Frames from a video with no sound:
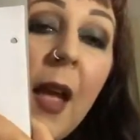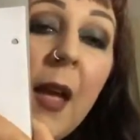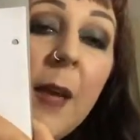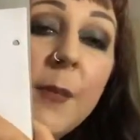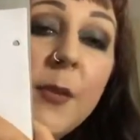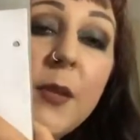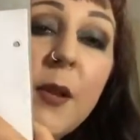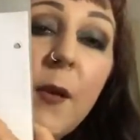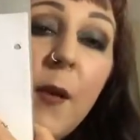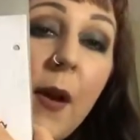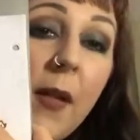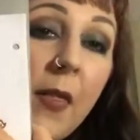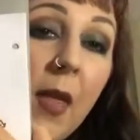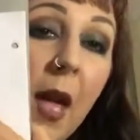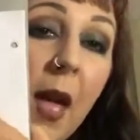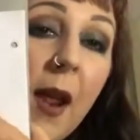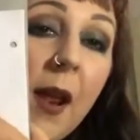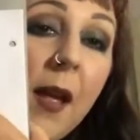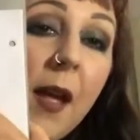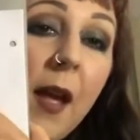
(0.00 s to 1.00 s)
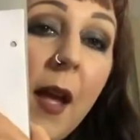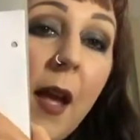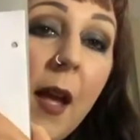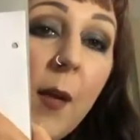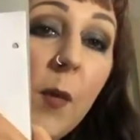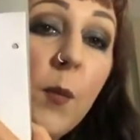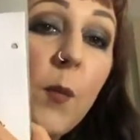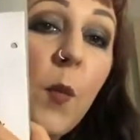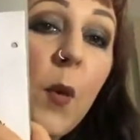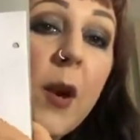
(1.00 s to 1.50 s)
So a lot,
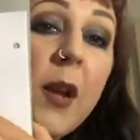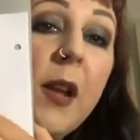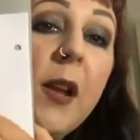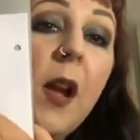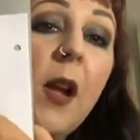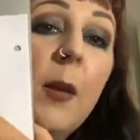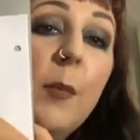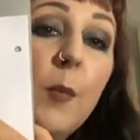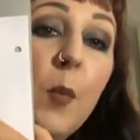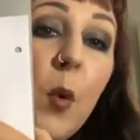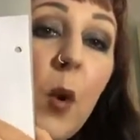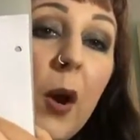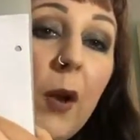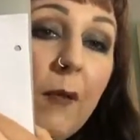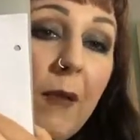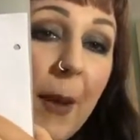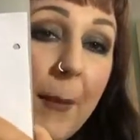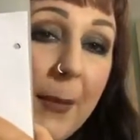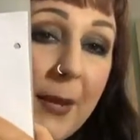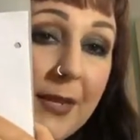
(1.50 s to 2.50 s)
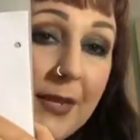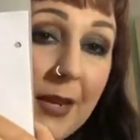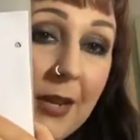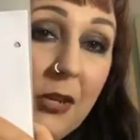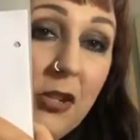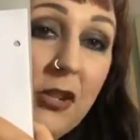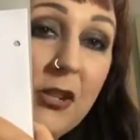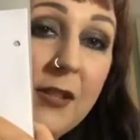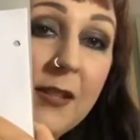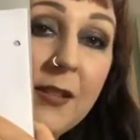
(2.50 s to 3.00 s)
working on more
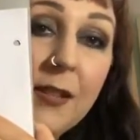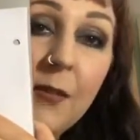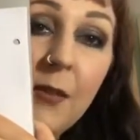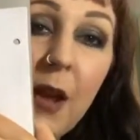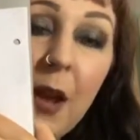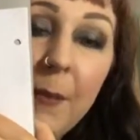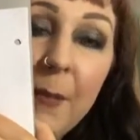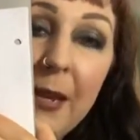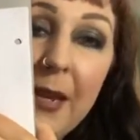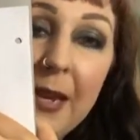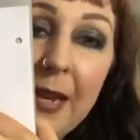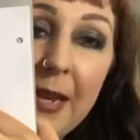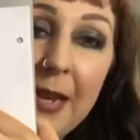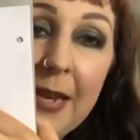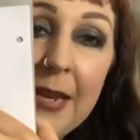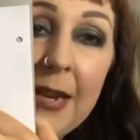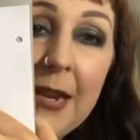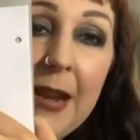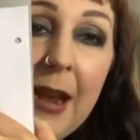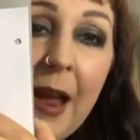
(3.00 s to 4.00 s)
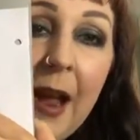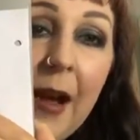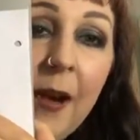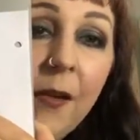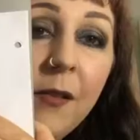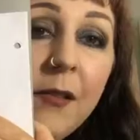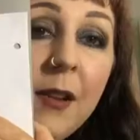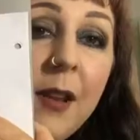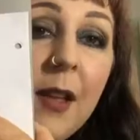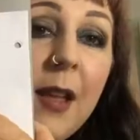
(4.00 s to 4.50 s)
repetitions of coming in and
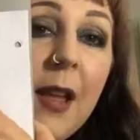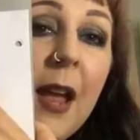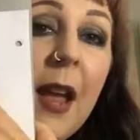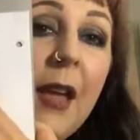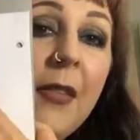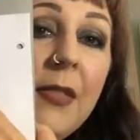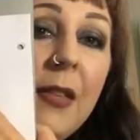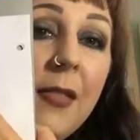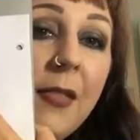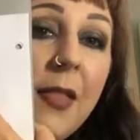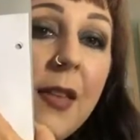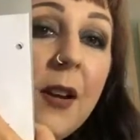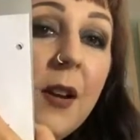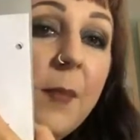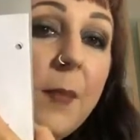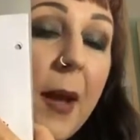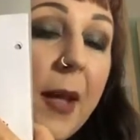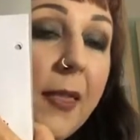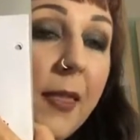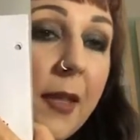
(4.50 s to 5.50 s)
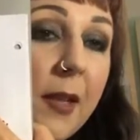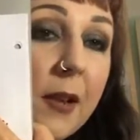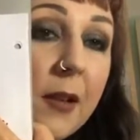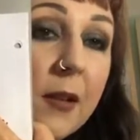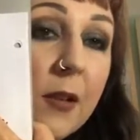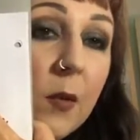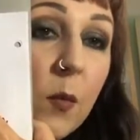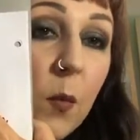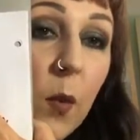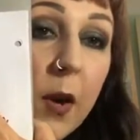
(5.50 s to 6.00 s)
out, and then little by
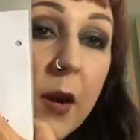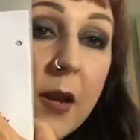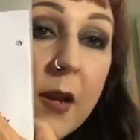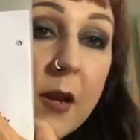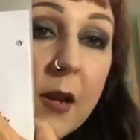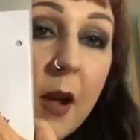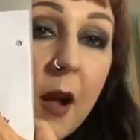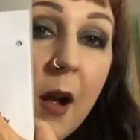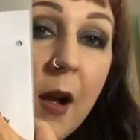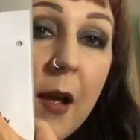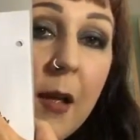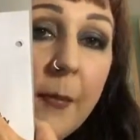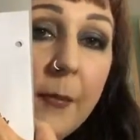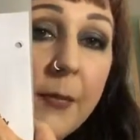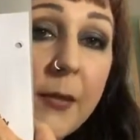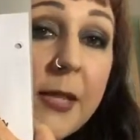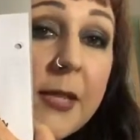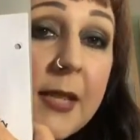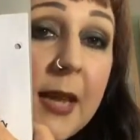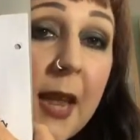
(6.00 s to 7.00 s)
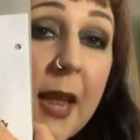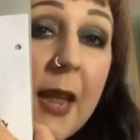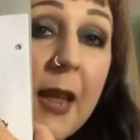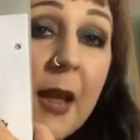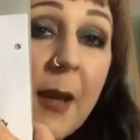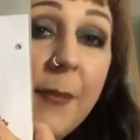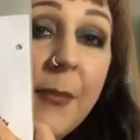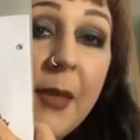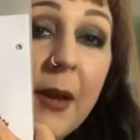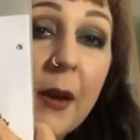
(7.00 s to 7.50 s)
little working on
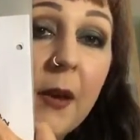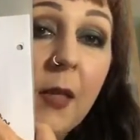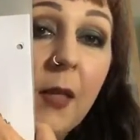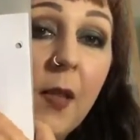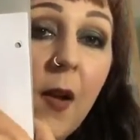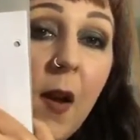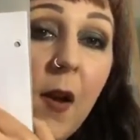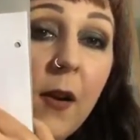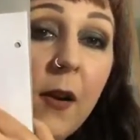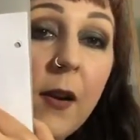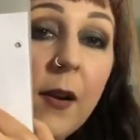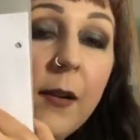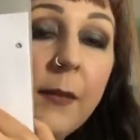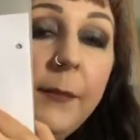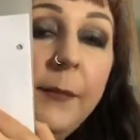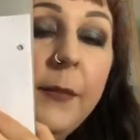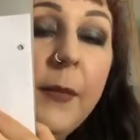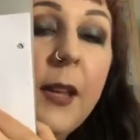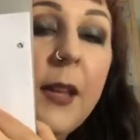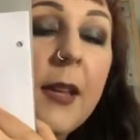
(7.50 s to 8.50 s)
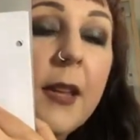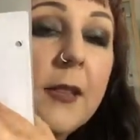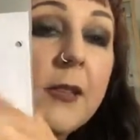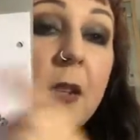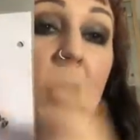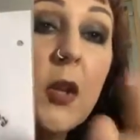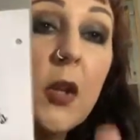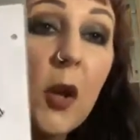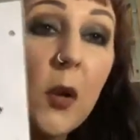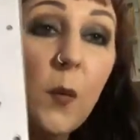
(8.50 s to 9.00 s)
staying up there longer
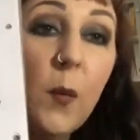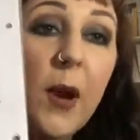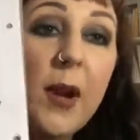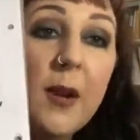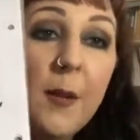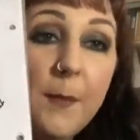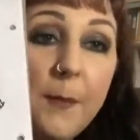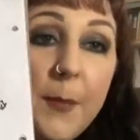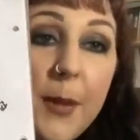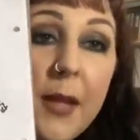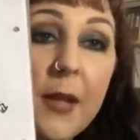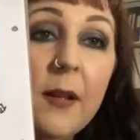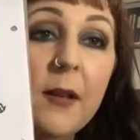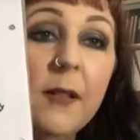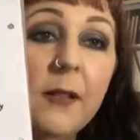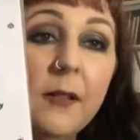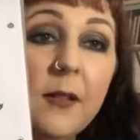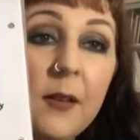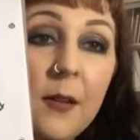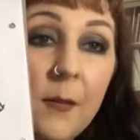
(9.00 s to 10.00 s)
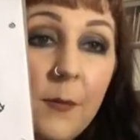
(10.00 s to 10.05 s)
is a good way to build